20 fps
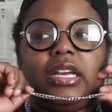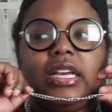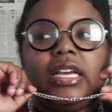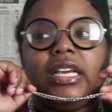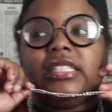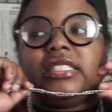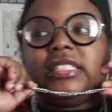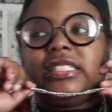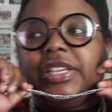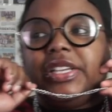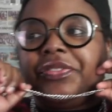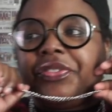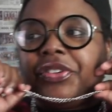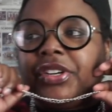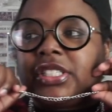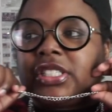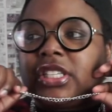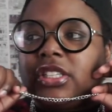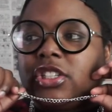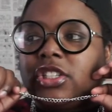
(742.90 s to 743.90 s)
It's different,
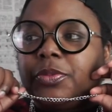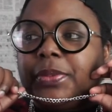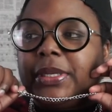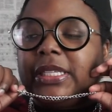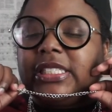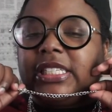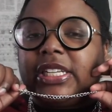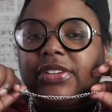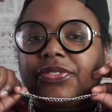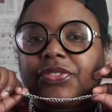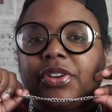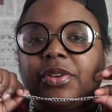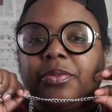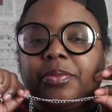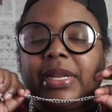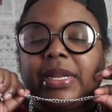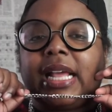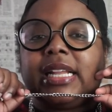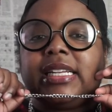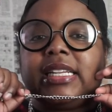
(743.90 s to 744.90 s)
it's a little bit different,
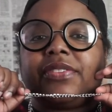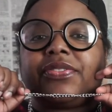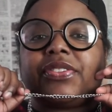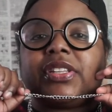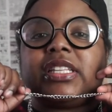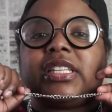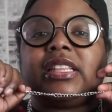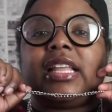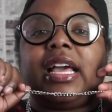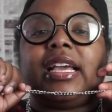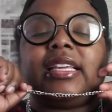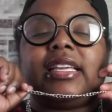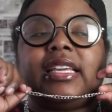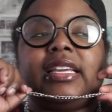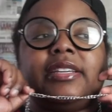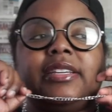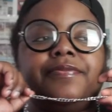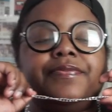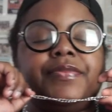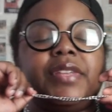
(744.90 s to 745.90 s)
but I definitely like
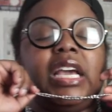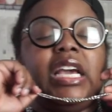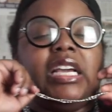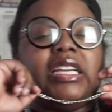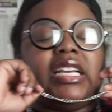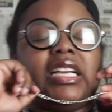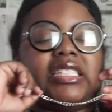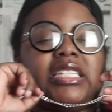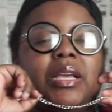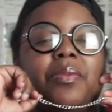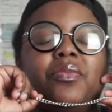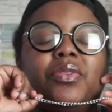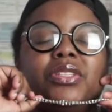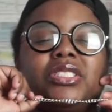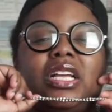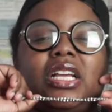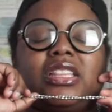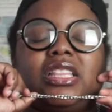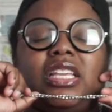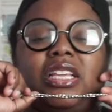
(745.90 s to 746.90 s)
it. Y'all tell me what
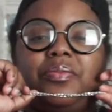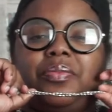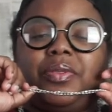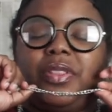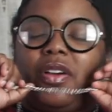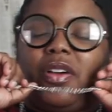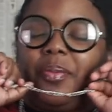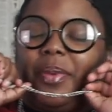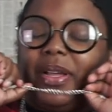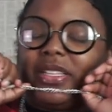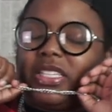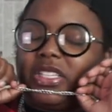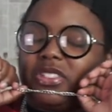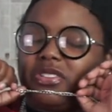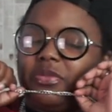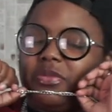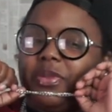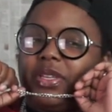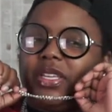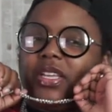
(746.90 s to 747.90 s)
y'all think below about this
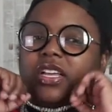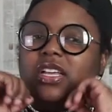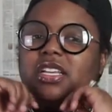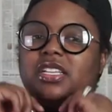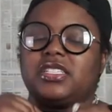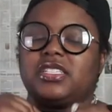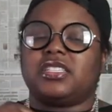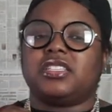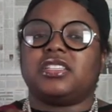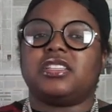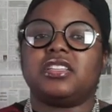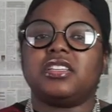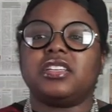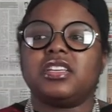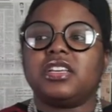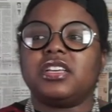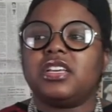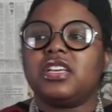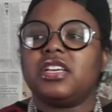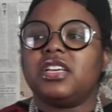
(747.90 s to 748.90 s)
one, because
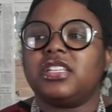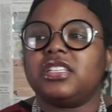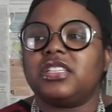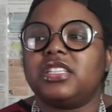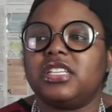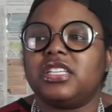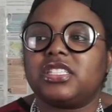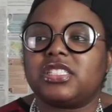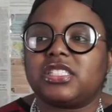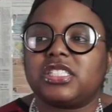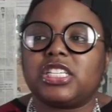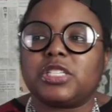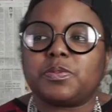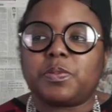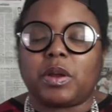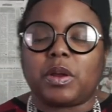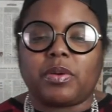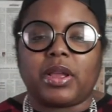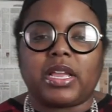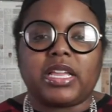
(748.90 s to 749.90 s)
this
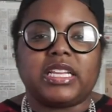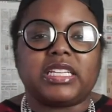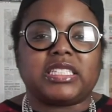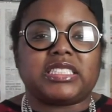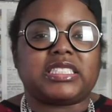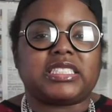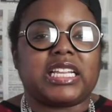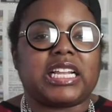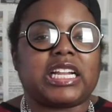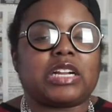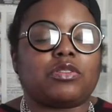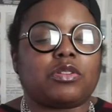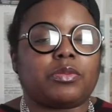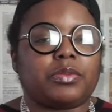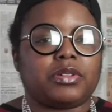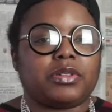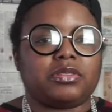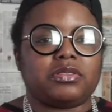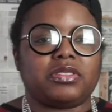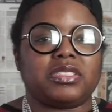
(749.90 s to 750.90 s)
part right here is
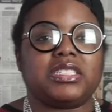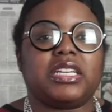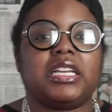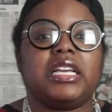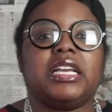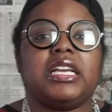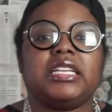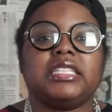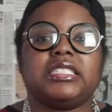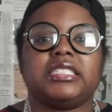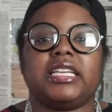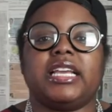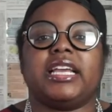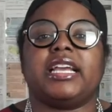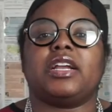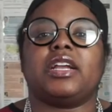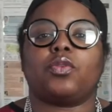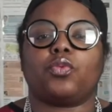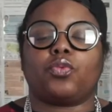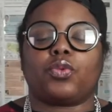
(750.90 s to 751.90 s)
terrible,
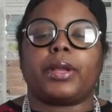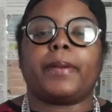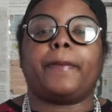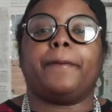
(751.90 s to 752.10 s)
this